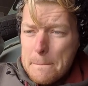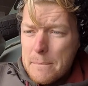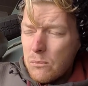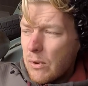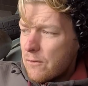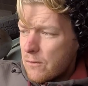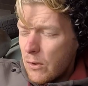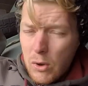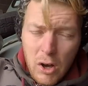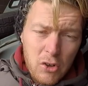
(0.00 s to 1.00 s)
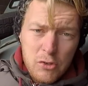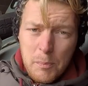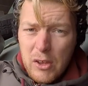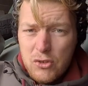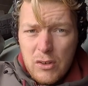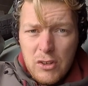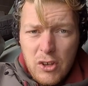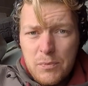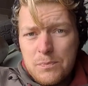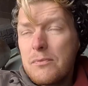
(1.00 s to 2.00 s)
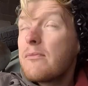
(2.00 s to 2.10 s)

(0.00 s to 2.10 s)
We've got loads of plastering done.